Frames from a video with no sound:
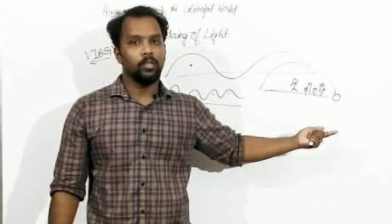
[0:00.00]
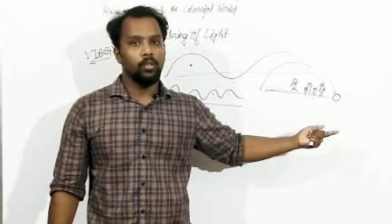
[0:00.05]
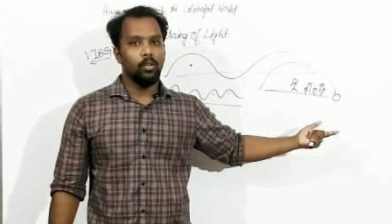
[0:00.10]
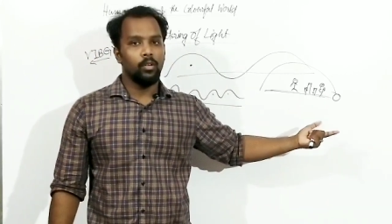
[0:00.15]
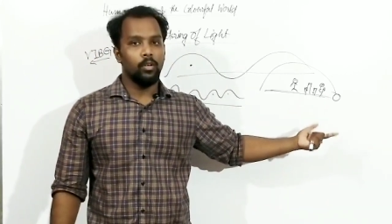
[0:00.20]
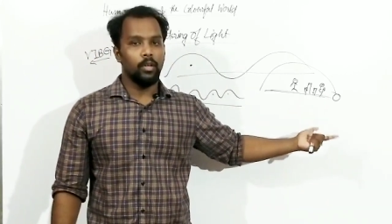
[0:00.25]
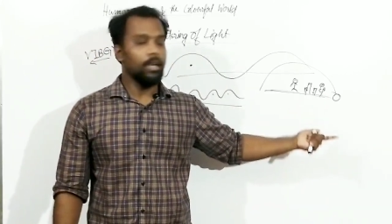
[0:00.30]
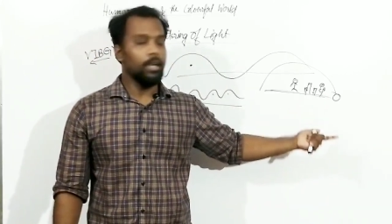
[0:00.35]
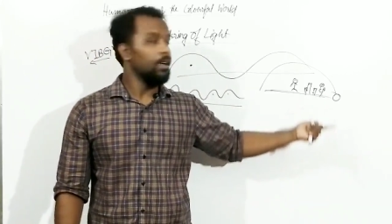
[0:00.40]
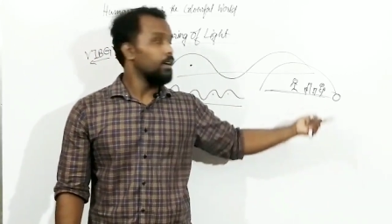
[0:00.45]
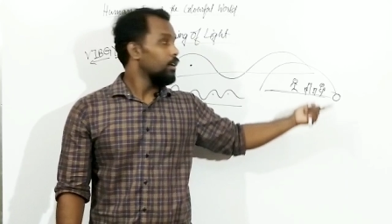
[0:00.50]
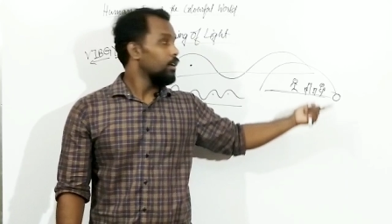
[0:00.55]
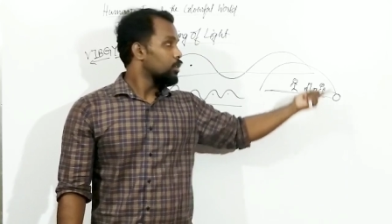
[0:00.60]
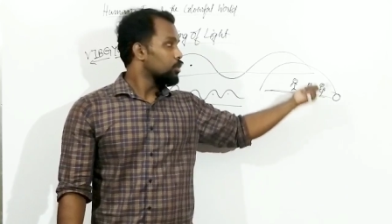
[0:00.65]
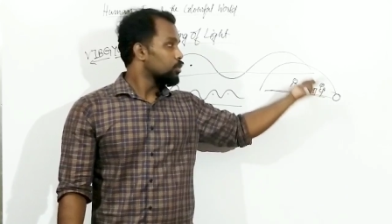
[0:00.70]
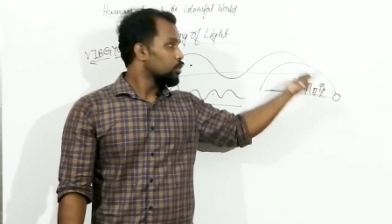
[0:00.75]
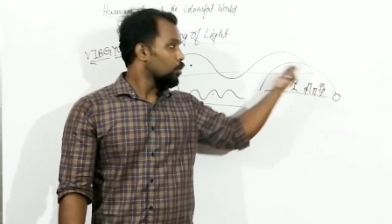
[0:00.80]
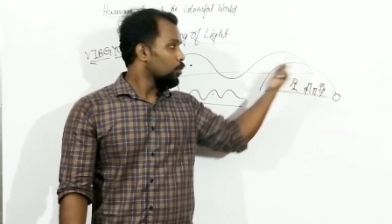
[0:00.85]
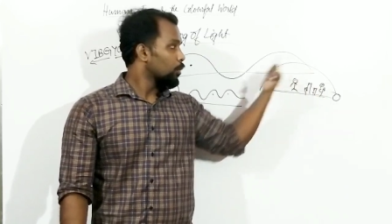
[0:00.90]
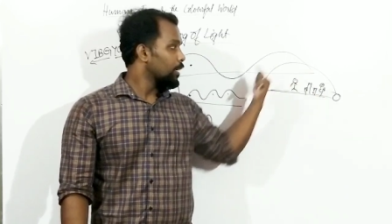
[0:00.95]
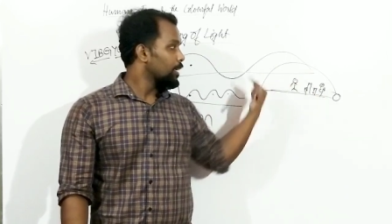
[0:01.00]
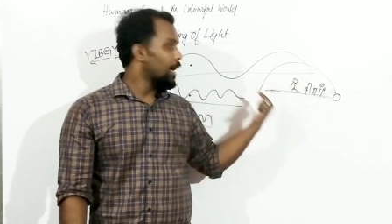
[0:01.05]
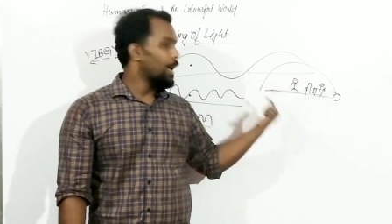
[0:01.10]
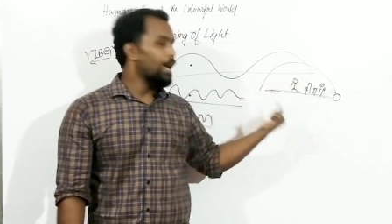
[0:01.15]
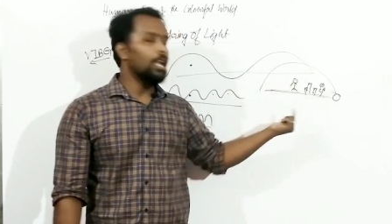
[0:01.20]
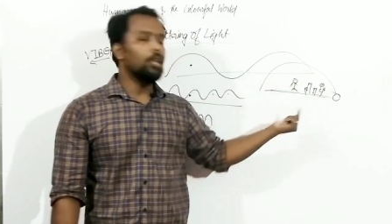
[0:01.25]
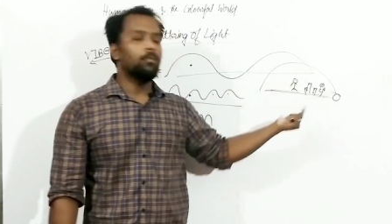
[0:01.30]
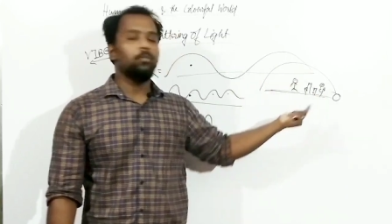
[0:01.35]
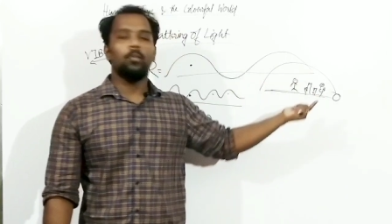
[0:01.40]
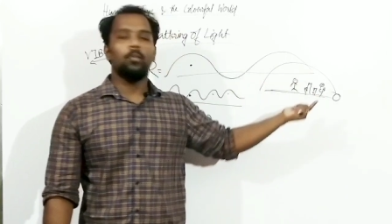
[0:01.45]
Okay, so with the
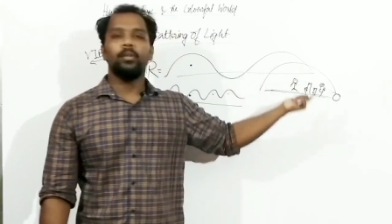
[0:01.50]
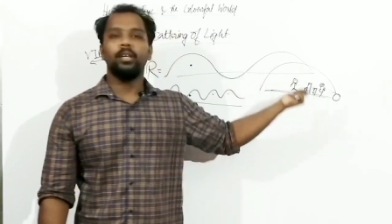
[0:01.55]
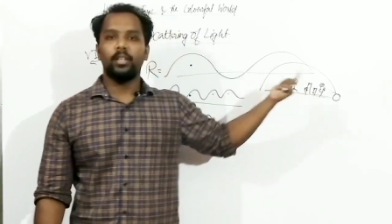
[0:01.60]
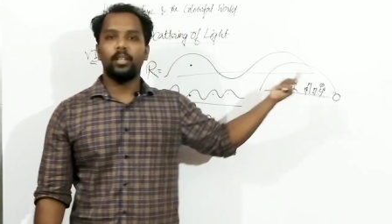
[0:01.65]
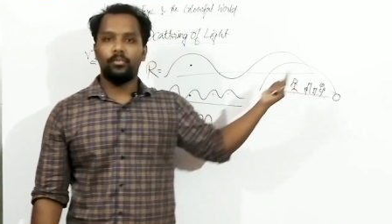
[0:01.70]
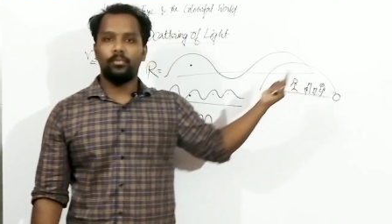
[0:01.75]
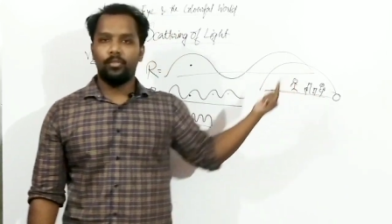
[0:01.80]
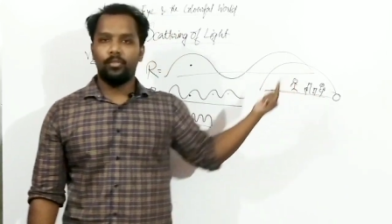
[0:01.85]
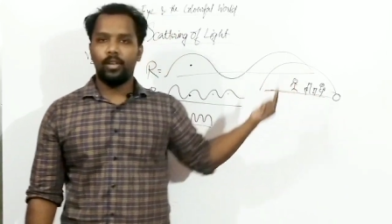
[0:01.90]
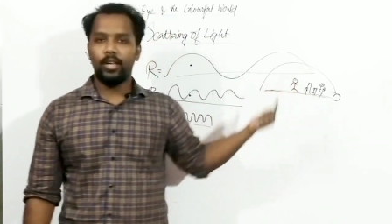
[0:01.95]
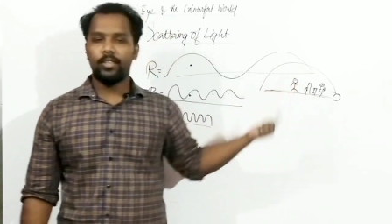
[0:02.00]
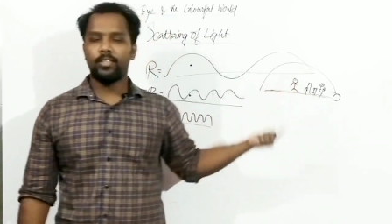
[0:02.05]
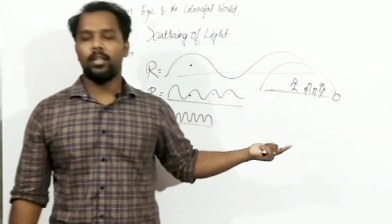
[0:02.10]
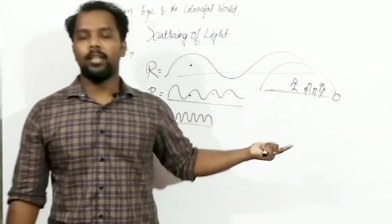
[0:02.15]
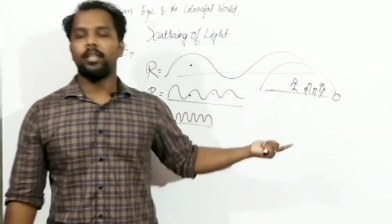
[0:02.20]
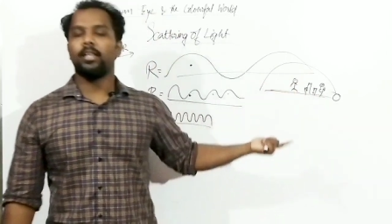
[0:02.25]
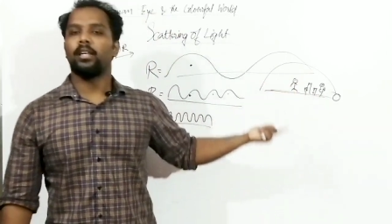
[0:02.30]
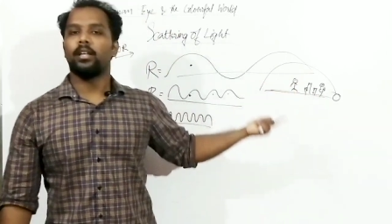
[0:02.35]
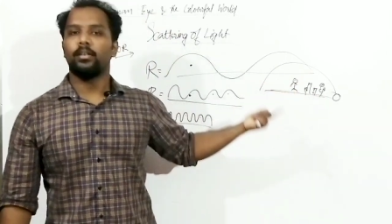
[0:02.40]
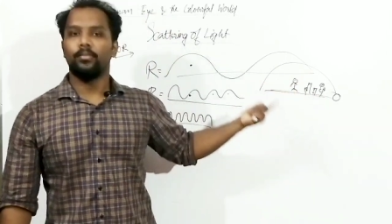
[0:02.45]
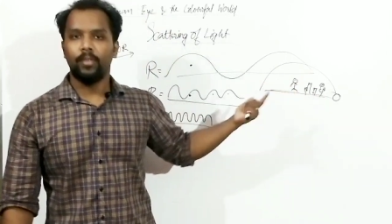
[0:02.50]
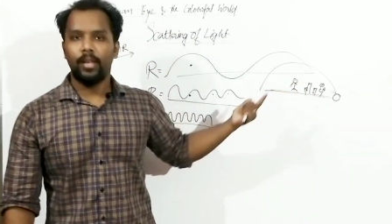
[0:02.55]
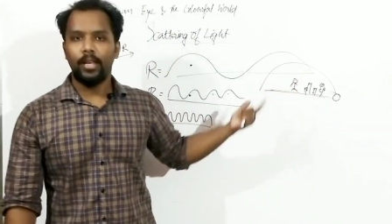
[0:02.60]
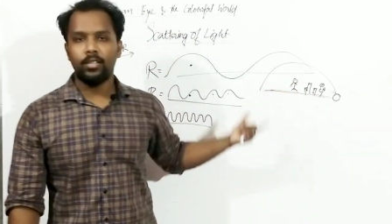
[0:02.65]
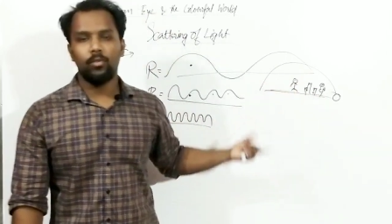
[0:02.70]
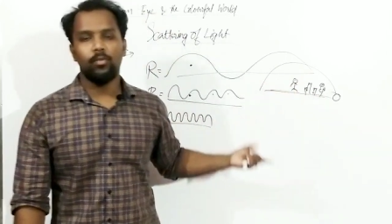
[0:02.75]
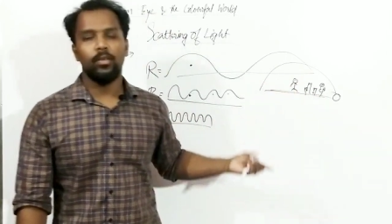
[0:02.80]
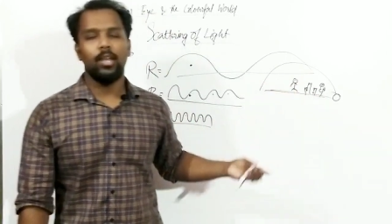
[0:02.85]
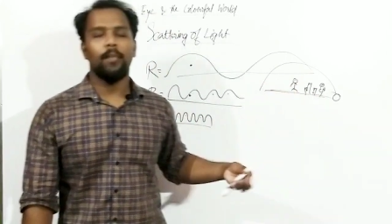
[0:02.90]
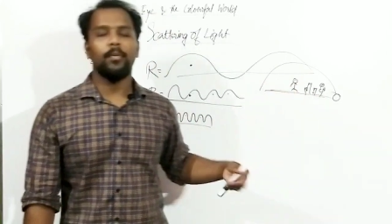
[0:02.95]
help of the refraction and the
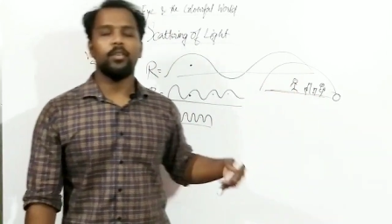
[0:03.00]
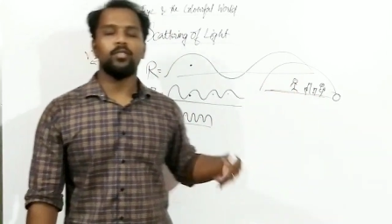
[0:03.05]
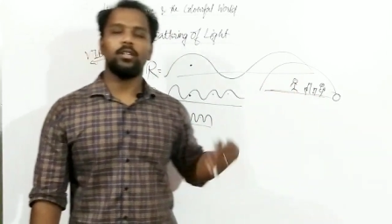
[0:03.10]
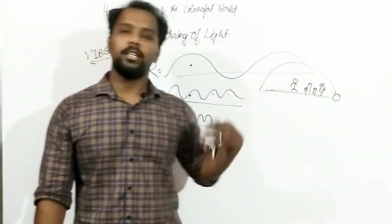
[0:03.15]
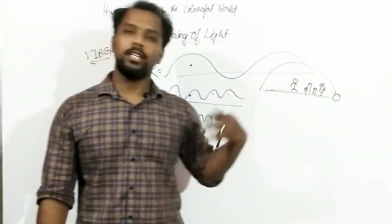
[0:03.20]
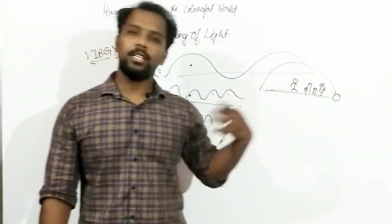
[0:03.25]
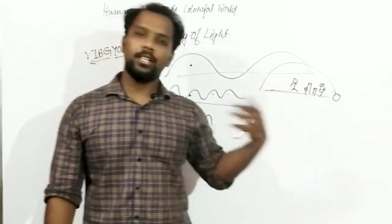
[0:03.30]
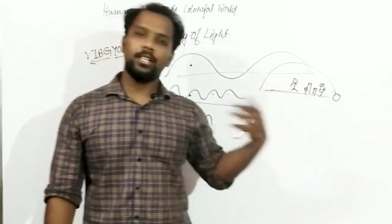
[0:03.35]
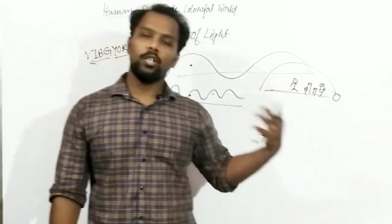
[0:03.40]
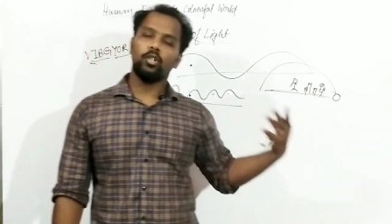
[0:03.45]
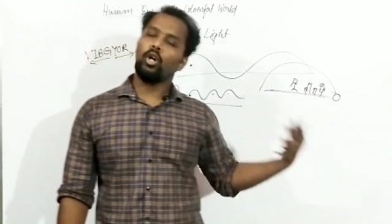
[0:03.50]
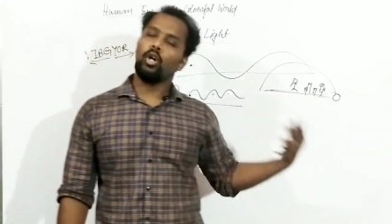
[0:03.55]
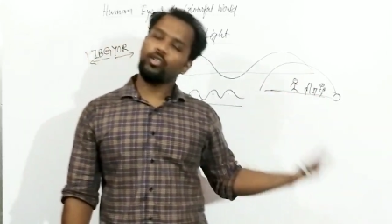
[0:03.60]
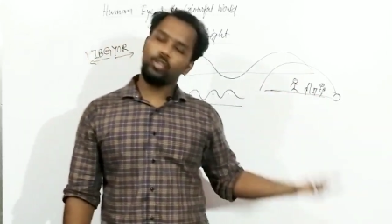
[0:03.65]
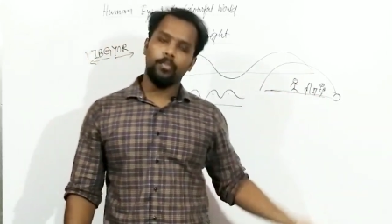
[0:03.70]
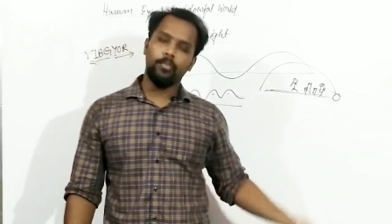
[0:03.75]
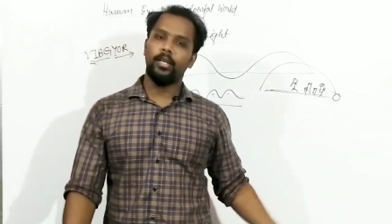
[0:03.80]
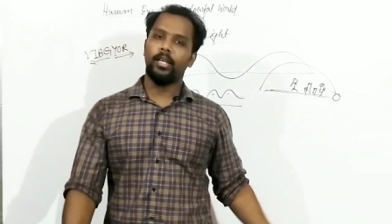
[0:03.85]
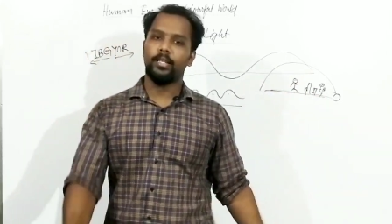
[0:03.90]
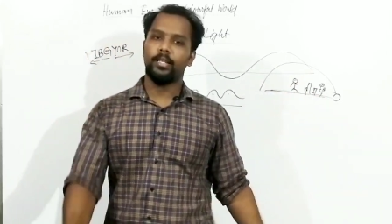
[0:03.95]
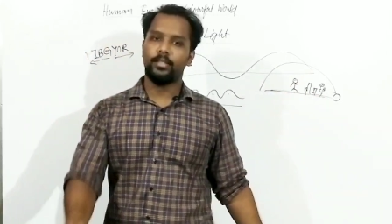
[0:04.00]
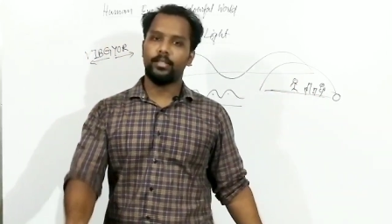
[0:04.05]
reflection, we have actually discussed lots of things,